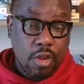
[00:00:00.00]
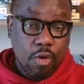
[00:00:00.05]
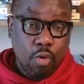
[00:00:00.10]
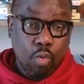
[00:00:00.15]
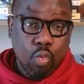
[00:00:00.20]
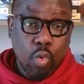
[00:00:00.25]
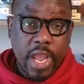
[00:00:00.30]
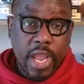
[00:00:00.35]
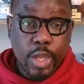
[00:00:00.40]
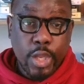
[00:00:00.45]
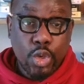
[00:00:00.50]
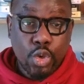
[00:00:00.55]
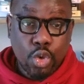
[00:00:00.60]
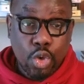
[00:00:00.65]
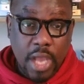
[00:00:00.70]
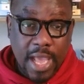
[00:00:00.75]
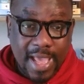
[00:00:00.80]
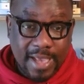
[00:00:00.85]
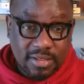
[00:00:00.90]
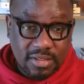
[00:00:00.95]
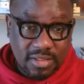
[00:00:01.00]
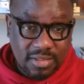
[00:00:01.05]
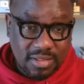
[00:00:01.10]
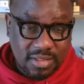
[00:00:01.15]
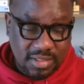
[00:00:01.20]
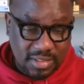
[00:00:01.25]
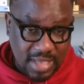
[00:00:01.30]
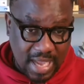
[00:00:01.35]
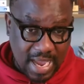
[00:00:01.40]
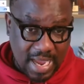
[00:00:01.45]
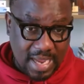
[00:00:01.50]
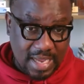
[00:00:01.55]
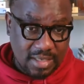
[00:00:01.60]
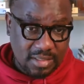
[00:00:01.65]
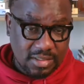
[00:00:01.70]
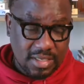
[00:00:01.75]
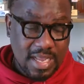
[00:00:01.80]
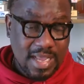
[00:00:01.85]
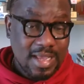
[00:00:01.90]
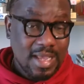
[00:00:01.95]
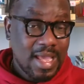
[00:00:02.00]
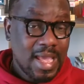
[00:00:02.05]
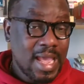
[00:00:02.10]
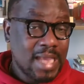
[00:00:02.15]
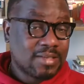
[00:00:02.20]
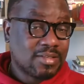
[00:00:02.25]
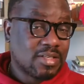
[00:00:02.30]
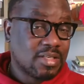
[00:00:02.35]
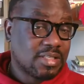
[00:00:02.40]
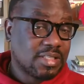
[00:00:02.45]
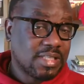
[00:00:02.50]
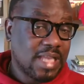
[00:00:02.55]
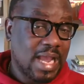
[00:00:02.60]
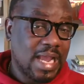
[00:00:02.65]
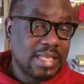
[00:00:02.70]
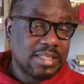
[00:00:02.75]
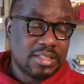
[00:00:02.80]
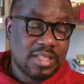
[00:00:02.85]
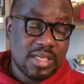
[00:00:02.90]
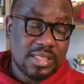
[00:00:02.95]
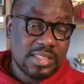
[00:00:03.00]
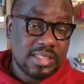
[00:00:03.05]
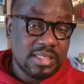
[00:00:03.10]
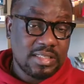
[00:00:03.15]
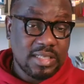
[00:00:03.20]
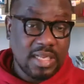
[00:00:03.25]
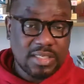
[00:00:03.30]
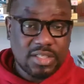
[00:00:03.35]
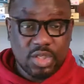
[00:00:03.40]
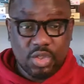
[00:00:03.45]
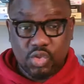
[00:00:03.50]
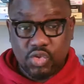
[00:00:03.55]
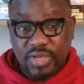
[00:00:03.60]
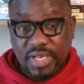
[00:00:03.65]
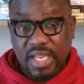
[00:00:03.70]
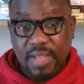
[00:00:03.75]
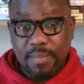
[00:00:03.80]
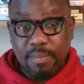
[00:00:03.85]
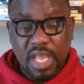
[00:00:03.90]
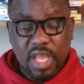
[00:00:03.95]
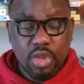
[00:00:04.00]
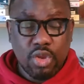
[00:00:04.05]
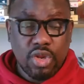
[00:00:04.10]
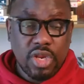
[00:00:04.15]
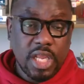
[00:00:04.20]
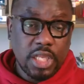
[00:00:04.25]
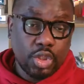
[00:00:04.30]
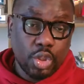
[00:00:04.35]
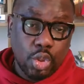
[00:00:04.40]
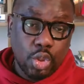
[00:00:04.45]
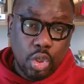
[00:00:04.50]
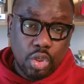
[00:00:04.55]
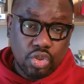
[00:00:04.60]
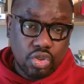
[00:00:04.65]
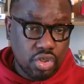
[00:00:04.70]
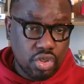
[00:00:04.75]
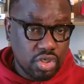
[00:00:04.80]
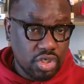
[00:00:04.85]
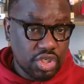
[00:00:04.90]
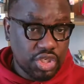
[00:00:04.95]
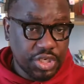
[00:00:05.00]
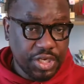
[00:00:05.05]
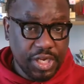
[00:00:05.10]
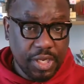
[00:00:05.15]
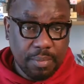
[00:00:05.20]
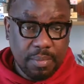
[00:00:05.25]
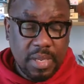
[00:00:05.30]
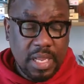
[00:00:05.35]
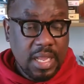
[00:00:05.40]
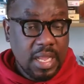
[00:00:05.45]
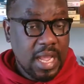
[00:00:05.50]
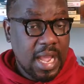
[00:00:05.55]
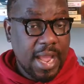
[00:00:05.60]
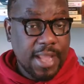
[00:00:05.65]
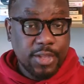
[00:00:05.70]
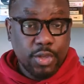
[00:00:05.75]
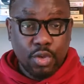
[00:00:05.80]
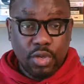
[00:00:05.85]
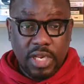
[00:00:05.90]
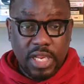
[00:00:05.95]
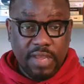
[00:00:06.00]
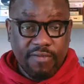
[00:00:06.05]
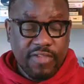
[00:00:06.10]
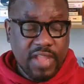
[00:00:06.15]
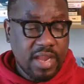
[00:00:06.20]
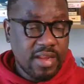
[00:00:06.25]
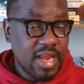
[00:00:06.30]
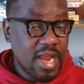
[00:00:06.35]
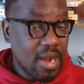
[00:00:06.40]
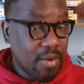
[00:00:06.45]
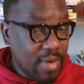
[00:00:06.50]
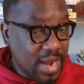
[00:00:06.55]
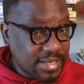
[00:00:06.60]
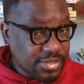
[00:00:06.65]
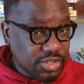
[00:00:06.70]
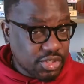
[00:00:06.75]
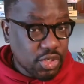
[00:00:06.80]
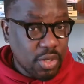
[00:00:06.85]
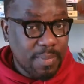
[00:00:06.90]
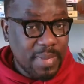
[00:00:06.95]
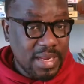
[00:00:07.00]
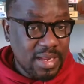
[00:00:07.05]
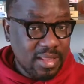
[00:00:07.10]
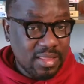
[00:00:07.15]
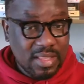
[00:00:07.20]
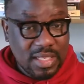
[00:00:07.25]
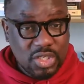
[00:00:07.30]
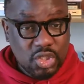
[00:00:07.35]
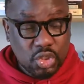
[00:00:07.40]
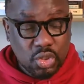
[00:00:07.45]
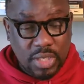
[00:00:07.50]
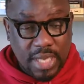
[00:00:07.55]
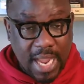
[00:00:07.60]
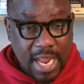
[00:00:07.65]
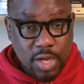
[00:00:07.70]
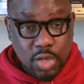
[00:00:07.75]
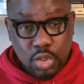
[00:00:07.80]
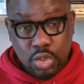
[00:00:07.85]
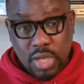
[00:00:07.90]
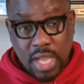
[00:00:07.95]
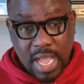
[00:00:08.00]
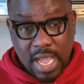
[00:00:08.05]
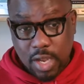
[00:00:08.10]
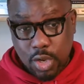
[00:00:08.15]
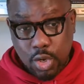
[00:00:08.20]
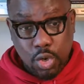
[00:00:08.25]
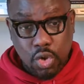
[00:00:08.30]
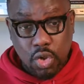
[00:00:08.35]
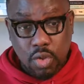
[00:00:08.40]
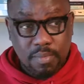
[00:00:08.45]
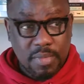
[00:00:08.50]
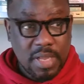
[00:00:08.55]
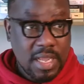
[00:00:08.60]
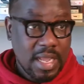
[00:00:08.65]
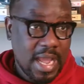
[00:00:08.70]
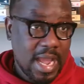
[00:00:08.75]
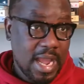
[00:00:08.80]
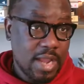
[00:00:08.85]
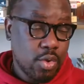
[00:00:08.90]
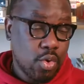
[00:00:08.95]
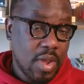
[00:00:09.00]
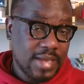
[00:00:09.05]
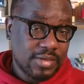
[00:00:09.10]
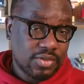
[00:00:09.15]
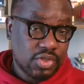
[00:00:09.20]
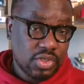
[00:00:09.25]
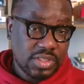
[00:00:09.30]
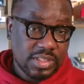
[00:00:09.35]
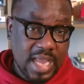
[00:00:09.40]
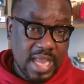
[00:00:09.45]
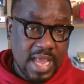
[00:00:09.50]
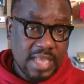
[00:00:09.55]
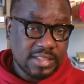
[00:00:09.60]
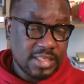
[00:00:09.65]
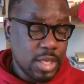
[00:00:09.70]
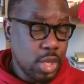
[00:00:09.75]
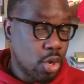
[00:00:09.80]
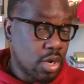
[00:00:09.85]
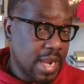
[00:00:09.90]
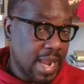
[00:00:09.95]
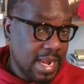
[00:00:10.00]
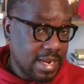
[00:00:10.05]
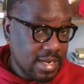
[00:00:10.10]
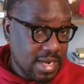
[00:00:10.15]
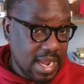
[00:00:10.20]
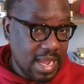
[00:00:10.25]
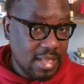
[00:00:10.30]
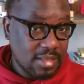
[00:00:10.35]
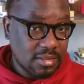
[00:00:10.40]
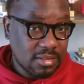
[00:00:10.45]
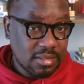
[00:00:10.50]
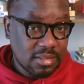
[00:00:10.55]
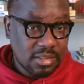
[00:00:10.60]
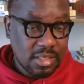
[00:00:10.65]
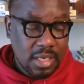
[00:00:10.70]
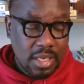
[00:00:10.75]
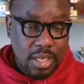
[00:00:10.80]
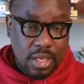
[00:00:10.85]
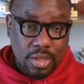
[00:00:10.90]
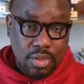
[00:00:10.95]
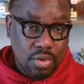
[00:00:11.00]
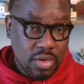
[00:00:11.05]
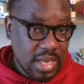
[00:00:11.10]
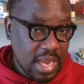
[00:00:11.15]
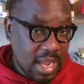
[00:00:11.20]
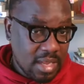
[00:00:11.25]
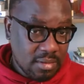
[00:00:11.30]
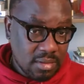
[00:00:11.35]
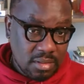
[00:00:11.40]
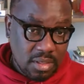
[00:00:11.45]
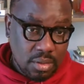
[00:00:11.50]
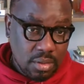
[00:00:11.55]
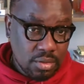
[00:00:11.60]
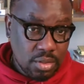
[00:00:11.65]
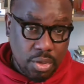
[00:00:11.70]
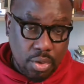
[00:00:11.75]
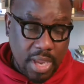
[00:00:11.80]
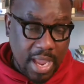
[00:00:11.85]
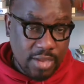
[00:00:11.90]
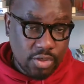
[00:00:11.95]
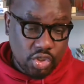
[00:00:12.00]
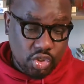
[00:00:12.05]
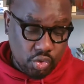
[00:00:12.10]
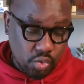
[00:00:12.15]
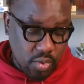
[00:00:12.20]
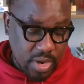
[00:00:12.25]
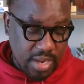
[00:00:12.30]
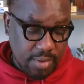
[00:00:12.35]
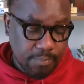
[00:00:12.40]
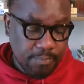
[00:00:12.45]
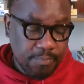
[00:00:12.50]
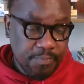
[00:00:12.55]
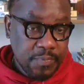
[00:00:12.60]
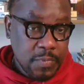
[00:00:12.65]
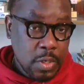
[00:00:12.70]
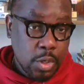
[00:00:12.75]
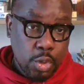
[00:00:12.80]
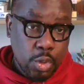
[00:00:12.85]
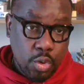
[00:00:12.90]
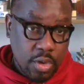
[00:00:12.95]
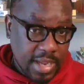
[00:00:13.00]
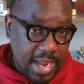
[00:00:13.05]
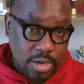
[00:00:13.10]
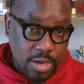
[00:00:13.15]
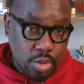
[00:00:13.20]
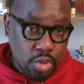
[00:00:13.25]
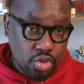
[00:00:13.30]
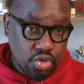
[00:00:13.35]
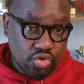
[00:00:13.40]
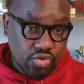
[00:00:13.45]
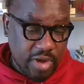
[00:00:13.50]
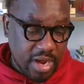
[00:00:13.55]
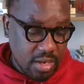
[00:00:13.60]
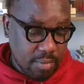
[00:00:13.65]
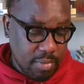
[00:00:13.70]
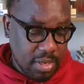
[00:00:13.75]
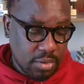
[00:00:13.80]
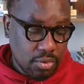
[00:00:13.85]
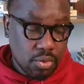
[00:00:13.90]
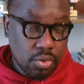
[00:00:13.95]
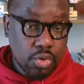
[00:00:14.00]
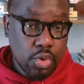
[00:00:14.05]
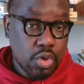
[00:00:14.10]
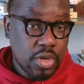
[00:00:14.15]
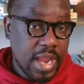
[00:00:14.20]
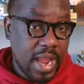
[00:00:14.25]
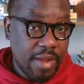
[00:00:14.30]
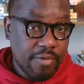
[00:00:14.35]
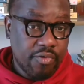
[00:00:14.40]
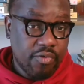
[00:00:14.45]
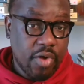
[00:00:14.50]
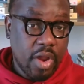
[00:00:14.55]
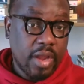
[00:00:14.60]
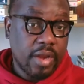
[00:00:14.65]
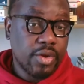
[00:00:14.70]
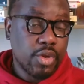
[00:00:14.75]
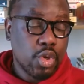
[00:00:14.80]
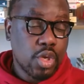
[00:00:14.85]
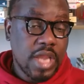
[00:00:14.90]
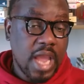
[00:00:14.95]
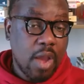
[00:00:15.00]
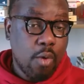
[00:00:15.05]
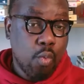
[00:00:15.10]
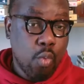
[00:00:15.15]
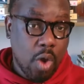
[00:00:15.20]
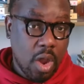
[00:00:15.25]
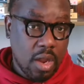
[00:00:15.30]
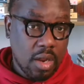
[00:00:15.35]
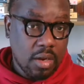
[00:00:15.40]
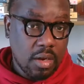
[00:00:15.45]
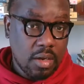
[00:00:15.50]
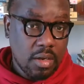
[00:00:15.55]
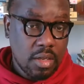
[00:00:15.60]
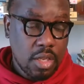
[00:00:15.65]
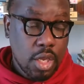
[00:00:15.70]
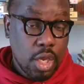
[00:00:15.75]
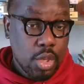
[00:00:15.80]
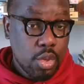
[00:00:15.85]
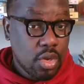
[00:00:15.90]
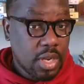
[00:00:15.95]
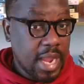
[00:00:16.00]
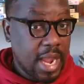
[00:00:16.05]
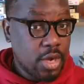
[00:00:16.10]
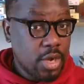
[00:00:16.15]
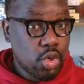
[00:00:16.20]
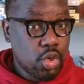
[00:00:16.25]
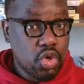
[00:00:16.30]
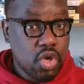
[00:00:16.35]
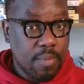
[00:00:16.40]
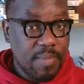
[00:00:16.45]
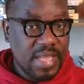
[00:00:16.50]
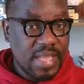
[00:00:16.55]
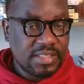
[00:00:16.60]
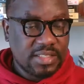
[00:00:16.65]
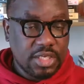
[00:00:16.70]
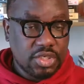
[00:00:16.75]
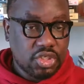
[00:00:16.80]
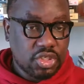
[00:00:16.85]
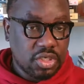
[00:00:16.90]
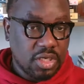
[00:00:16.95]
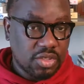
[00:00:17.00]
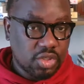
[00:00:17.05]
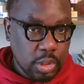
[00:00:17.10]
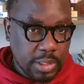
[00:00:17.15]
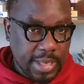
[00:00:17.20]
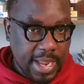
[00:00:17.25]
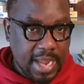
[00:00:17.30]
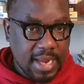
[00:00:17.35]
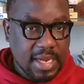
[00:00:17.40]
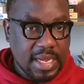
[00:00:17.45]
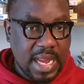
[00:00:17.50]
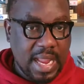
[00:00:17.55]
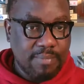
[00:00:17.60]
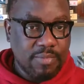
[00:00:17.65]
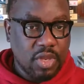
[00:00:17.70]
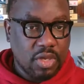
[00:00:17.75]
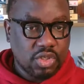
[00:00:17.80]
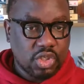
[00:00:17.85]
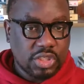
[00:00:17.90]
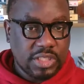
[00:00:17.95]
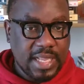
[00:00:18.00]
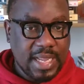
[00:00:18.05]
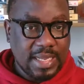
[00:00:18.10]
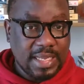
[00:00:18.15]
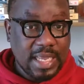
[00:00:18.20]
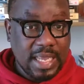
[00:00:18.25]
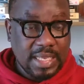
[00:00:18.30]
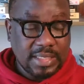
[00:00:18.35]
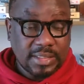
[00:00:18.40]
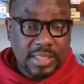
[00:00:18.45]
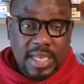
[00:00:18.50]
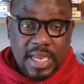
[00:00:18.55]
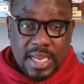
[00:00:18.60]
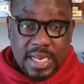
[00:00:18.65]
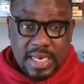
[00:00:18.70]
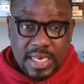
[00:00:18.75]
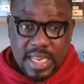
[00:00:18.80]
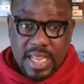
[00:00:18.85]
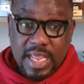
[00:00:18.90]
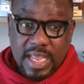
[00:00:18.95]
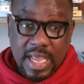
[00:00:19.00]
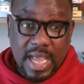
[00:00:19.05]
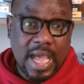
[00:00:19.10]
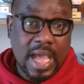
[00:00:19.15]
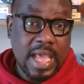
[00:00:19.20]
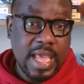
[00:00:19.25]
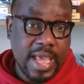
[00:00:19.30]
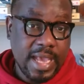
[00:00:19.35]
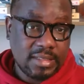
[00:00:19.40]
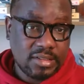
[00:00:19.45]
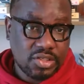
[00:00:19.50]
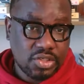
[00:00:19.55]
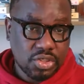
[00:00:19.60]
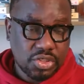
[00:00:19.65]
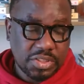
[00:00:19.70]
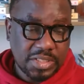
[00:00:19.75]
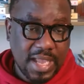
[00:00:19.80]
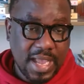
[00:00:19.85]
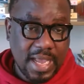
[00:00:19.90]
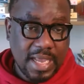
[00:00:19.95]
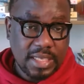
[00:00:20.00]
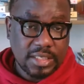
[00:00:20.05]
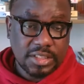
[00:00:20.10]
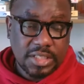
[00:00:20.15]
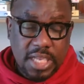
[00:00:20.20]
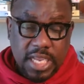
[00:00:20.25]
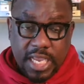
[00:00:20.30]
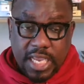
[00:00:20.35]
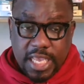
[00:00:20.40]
When you exercise doesn't necessarily mean you need to go to the gym and you live there. There are so many things you can do at home and you exercise. And you can dance, you can swim, you can do treadmill, you can run, you can walk, you can do domestic chores, you can climb your staircase. they are exercise.